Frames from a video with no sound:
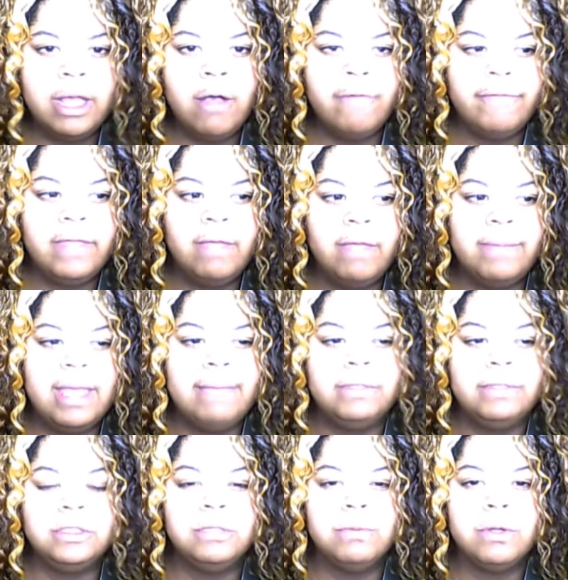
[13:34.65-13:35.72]
Hopefully, I'll be
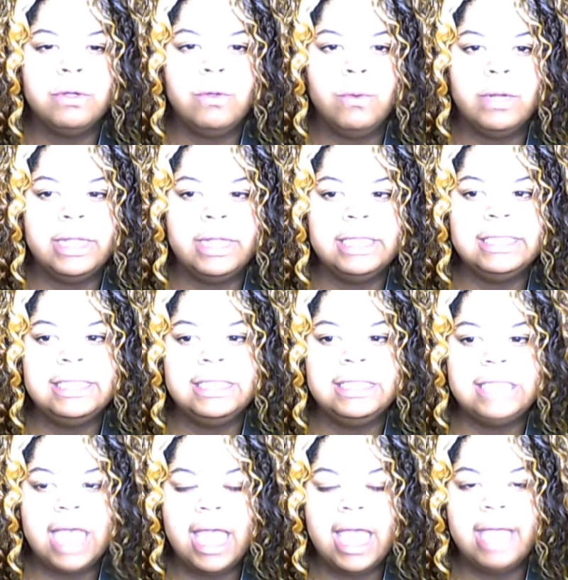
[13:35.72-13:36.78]
able to record it
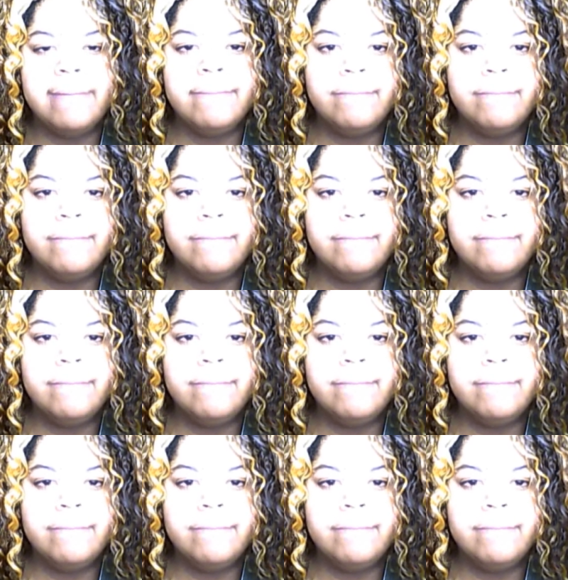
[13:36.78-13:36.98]
today.